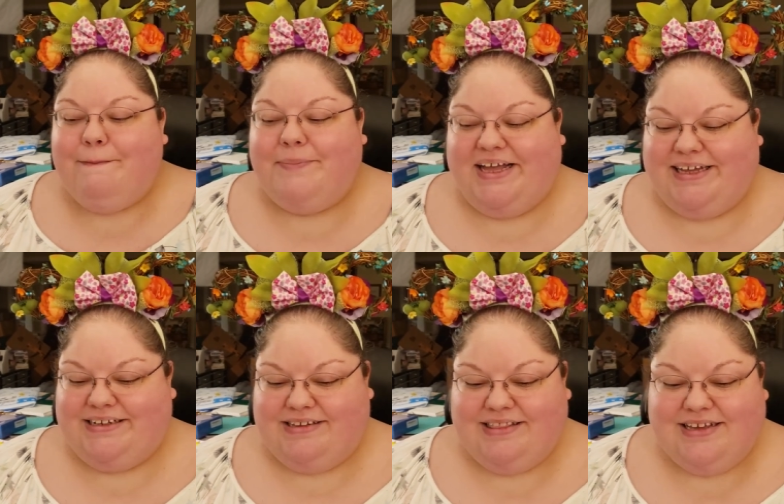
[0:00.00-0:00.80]

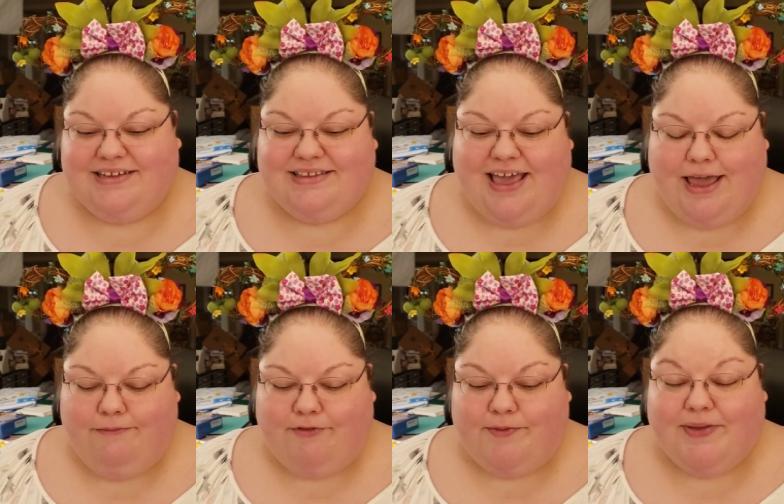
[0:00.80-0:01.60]
But this
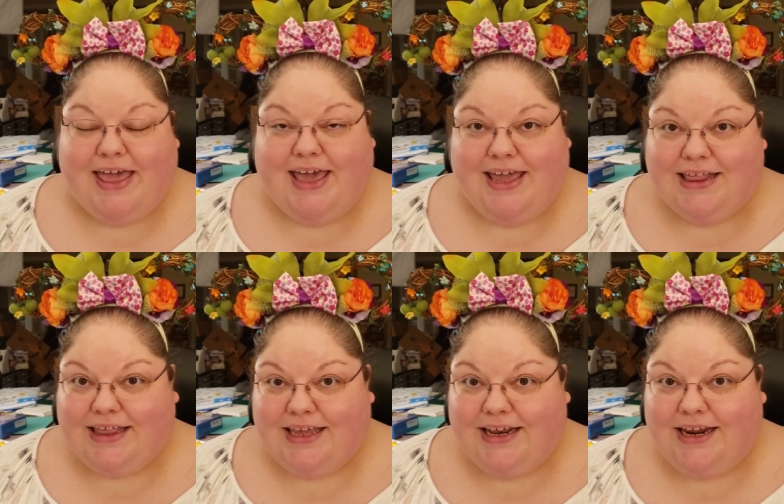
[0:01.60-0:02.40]
came from
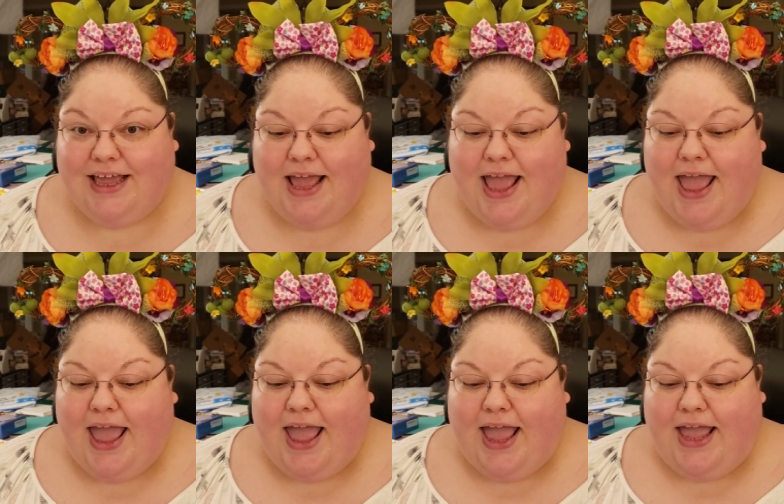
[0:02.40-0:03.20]
Kalyn,
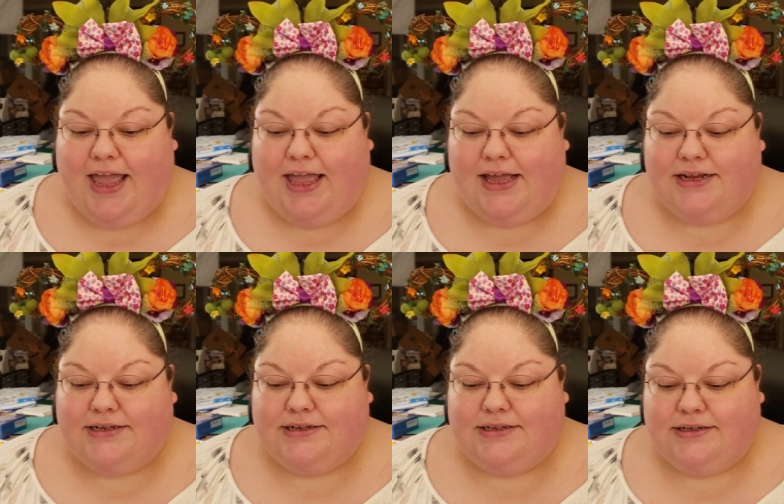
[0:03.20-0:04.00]

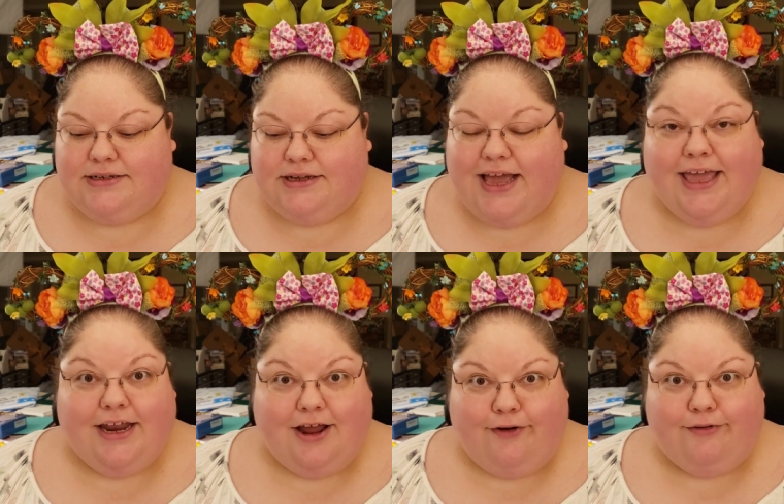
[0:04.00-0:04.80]
and I
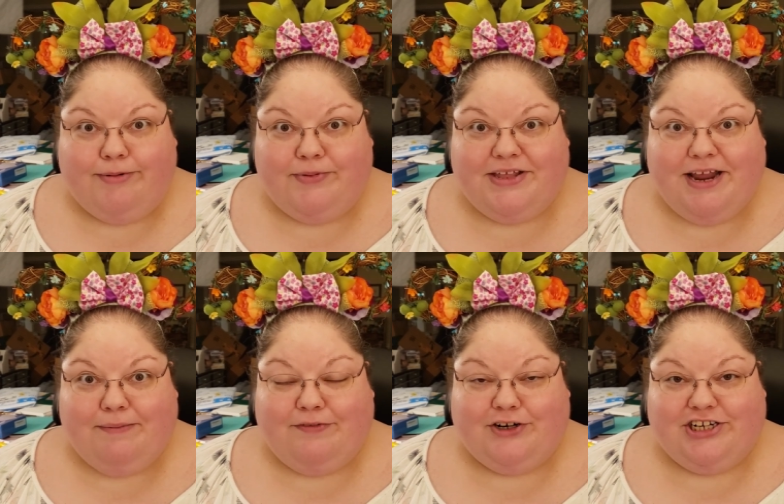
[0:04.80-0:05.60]
cannot remember the
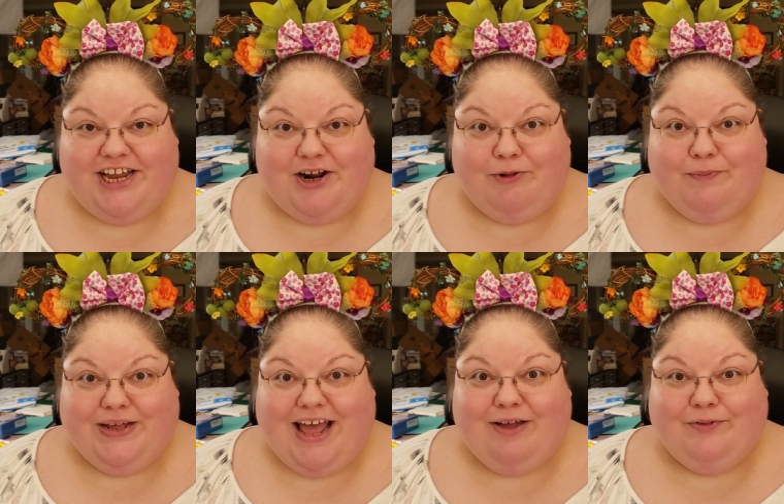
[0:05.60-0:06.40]
name of her channel,
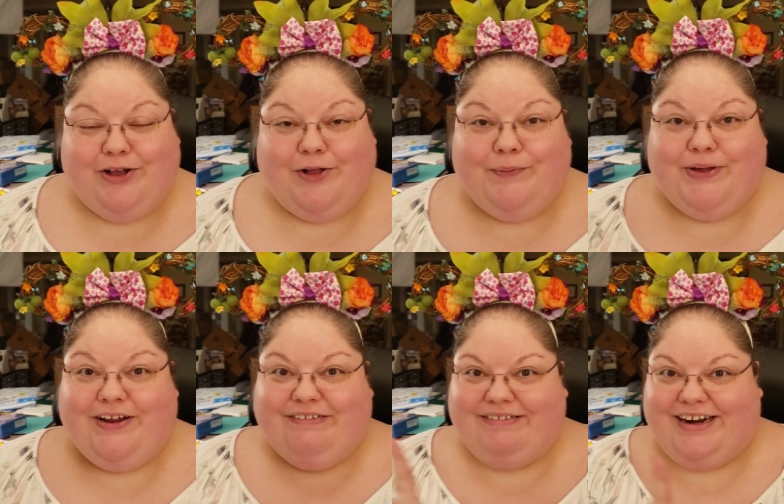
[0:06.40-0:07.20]
but I will put
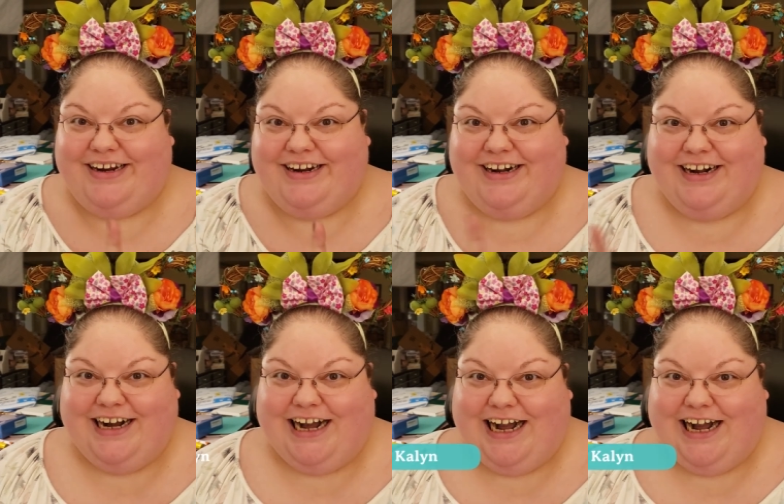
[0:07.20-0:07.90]
it right here.